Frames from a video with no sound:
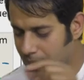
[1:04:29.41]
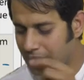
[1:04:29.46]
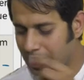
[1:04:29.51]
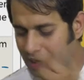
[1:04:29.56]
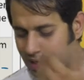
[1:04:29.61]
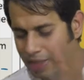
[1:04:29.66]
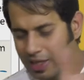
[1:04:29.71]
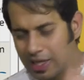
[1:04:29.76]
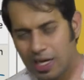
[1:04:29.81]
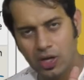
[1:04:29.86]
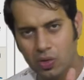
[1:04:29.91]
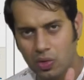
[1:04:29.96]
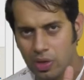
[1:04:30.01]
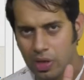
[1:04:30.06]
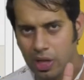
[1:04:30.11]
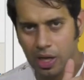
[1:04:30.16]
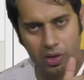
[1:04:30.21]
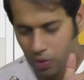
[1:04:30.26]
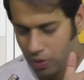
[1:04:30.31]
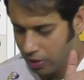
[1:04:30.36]
credited to the
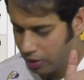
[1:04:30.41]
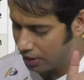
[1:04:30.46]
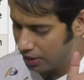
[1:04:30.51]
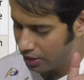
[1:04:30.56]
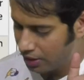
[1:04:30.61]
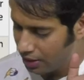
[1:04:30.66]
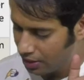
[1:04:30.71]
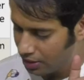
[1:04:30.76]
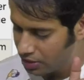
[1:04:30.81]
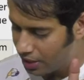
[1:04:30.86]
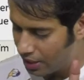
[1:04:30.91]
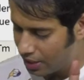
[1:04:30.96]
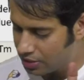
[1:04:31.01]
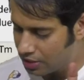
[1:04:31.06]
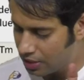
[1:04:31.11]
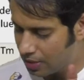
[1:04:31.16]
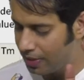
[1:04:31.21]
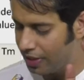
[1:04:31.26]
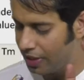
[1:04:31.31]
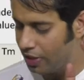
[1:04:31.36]
electronic credit ledger and
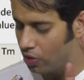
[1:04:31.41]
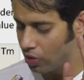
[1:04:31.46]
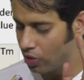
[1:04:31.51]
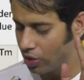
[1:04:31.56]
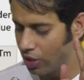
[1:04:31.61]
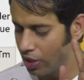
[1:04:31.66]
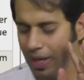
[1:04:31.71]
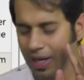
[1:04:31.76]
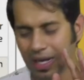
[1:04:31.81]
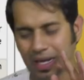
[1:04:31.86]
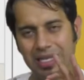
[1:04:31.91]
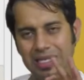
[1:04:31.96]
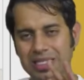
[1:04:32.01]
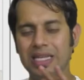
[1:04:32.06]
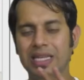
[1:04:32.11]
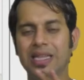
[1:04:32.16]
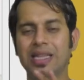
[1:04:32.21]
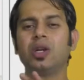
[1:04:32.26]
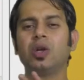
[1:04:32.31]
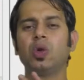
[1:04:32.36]
shall be denoted by
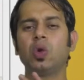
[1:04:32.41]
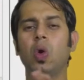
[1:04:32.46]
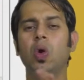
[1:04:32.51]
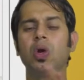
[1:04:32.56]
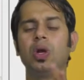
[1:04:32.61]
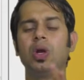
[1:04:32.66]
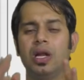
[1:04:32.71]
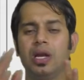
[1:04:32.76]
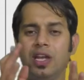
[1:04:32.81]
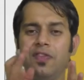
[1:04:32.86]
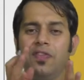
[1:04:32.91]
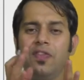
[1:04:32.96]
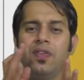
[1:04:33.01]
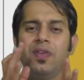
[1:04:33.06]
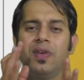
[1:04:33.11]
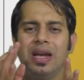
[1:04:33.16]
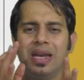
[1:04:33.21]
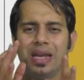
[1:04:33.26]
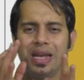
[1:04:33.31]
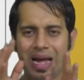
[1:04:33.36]
TC. The total
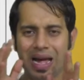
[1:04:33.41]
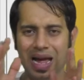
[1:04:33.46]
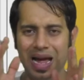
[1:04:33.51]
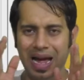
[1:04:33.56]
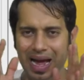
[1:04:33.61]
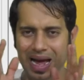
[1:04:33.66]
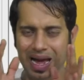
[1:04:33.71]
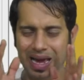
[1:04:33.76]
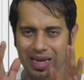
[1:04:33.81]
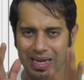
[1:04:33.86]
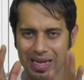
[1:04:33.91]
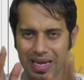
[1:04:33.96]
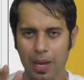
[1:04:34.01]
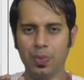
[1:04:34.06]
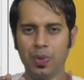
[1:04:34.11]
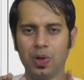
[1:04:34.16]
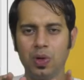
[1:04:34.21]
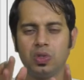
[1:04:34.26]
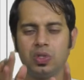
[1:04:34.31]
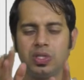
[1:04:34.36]
different
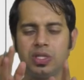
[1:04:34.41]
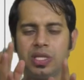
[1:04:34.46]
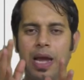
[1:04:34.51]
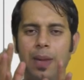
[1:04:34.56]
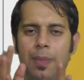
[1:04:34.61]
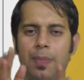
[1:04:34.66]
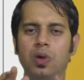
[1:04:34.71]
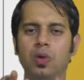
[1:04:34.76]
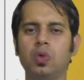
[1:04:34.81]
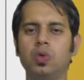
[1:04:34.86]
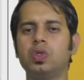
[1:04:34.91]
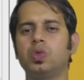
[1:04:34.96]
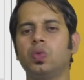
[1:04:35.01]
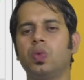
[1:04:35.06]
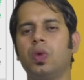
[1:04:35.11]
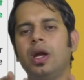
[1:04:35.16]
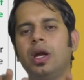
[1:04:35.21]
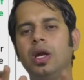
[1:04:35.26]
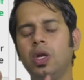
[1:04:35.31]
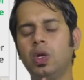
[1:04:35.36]
capital goods, say capital goods
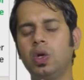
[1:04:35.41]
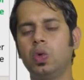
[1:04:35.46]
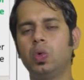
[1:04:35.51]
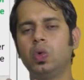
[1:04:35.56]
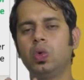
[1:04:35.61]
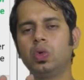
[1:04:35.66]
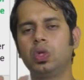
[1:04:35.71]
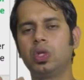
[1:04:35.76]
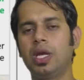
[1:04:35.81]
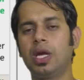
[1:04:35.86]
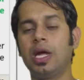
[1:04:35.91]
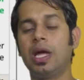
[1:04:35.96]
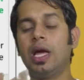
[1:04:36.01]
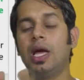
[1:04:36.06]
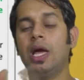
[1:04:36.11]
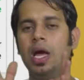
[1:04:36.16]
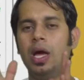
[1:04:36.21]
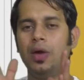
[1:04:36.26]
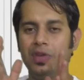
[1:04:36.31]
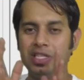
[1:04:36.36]
1, 2, 3,
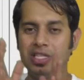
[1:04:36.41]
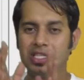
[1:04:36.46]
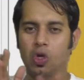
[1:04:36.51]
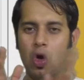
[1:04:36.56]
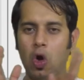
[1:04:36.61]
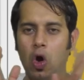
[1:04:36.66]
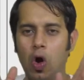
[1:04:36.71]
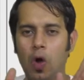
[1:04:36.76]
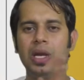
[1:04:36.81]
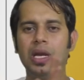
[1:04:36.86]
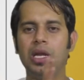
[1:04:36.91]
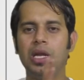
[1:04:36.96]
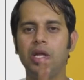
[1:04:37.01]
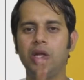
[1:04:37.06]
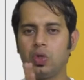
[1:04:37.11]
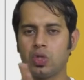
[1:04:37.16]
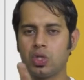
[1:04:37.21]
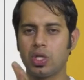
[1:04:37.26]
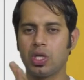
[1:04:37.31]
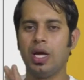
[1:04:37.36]
which is commonly
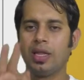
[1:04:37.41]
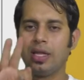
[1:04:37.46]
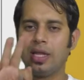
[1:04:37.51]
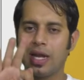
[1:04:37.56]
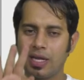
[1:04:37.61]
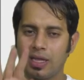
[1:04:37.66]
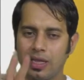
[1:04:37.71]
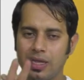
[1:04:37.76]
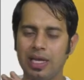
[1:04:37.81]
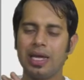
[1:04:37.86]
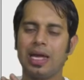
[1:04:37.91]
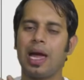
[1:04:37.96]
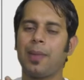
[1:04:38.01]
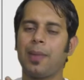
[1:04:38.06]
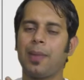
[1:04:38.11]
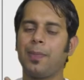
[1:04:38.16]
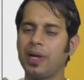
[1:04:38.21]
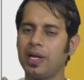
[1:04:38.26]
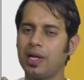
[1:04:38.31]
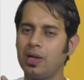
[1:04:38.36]
used. There are 3
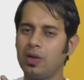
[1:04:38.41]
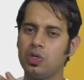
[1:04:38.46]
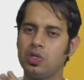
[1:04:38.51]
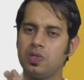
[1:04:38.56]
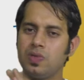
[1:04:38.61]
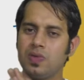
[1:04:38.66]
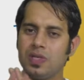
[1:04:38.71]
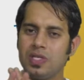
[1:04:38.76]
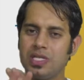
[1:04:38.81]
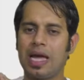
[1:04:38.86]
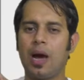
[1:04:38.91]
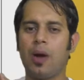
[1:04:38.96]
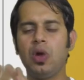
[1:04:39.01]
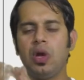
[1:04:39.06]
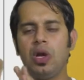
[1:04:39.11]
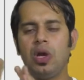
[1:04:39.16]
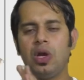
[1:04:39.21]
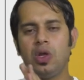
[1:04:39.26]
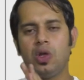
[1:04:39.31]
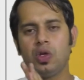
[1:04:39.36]
capital goods which is
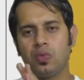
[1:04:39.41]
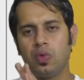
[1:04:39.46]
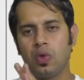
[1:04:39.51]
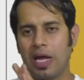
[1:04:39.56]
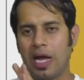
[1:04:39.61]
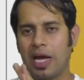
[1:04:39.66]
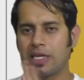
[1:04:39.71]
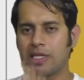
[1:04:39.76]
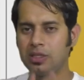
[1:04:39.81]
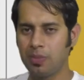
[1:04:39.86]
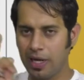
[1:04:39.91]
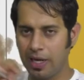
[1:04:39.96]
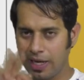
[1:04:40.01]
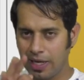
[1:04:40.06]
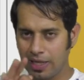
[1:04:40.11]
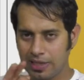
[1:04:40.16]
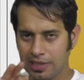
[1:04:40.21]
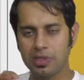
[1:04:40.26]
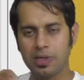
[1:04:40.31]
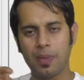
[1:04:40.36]
commonly used for taxable and
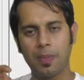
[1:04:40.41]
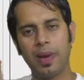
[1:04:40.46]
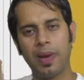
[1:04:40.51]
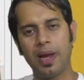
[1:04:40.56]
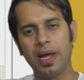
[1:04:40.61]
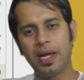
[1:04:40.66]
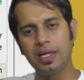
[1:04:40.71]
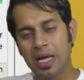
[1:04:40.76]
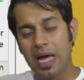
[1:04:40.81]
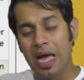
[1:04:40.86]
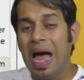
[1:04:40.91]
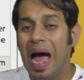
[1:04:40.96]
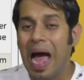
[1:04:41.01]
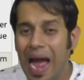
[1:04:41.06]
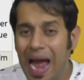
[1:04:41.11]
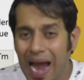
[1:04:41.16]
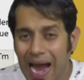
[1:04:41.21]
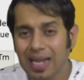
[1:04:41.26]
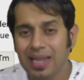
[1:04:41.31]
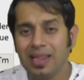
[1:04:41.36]
exempt supplies.
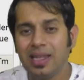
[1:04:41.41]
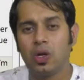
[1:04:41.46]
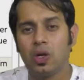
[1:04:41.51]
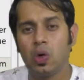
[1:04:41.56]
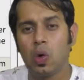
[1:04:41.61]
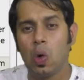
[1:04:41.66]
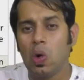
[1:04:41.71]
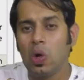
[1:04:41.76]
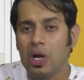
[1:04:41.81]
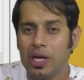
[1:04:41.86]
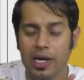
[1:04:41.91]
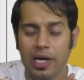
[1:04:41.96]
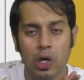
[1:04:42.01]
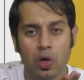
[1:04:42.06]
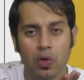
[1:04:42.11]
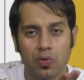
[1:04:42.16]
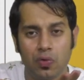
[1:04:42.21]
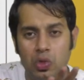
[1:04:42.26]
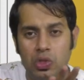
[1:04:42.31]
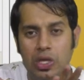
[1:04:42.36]
Add the total credit
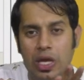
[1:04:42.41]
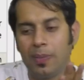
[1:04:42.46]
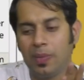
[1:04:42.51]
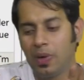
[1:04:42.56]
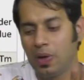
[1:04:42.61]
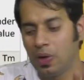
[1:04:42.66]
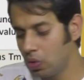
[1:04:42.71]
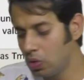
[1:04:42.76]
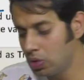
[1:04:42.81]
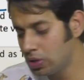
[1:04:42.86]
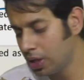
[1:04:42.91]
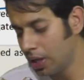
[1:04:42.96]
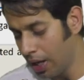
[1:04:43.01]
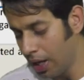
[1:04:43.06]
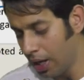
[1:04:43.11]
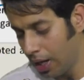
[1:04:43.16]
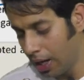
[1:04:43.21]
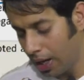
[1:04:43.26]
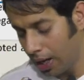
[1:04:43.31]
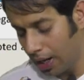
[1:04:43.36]
of those
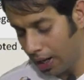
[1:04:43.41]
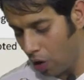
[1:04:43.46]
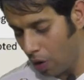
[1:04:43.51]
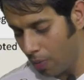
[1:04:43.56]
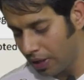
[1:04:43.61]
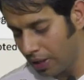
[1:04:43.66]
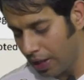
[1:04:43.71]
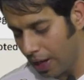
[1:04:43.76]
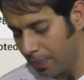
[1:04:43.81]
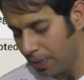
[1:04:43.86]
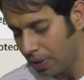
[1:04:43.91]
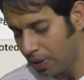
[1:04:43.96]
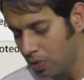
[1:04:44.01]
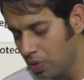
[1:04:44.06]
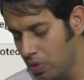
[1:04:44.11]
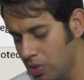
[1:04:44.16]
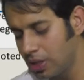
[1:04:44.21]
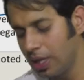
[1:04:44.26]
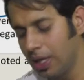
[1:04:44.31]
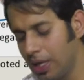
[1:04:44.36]
common capital
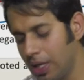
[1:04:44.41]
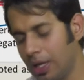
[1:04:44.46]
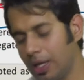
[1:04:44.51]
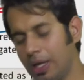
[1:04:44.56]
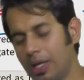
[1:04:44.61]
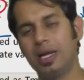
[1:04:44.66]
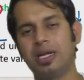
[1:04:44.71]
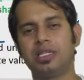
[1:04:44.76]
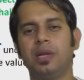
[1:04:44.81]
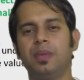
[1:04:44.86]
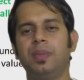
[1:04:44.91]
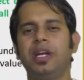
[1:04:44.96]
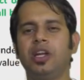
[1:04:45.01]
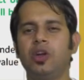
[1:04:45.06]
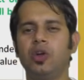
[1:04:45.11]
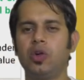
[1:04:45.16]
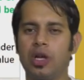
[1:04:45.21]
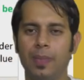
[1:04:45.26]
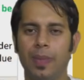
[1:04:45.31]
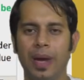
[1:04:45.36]
goods, that shall be
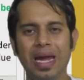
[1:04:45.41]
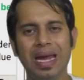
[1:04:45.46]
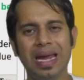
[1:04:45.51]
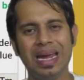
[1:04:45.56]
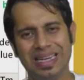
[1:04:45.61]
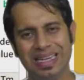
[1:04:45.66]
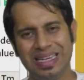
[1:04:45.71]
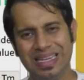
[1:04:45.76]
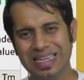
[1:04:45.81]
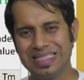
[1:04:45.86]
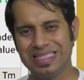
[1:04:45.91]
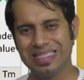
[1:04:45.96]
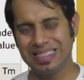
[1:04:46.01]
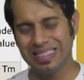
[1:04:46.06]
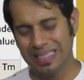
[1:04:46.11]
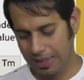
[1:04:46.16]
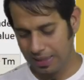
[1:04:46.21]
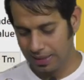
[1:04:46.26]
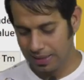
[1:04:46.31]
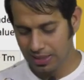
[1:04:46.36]
denoted by
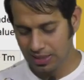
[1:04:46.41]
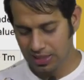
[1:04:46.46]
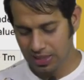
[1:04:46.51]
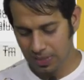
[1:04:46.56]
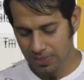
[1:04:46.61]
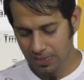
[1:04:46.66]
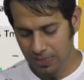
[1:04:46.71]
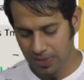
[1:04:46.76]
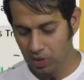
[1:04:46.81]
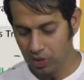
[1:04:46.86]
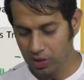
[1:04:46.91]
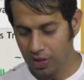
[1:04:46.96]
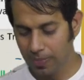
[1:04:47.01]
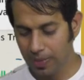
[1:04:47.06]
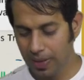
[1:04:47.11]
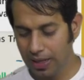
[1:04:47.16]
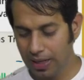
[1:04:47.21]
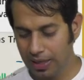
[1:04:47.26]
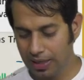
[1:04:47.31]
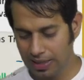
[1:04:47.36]
TC. That shall be denoted
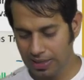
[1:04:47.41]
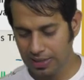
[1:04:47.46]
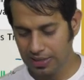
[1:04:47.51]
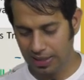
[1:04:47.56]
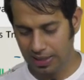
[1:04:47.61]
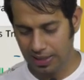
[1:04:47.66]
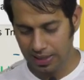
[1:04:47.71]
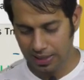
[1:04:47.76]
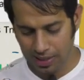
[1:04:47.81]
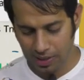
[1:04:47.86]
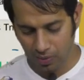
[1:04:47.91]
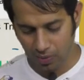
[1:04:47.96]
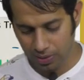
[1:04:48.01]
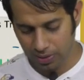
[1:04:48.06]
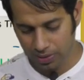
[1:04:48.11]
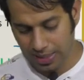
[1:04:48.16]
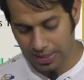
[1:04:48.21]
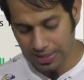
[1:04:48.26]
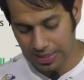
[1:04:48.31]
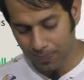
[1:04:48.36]
by TC. Now
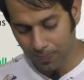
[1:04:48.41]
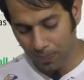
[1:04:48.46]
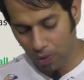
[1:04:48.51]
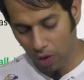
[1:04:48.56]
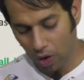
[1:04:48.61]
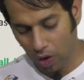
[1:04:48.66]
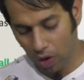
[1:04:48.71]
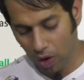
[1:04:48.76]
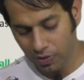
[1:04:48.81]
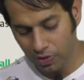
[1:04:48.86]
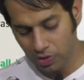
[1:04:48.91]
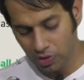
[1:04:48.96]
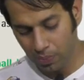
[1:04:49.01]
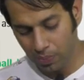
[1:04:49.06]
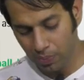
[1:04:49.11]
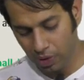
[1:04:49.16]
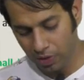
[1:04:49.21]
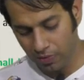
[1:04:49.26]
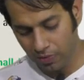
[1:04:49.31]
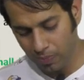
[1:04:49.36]
there is a proviso,
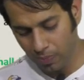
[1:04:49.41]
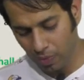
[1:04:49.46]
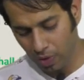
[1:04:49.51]
beautiful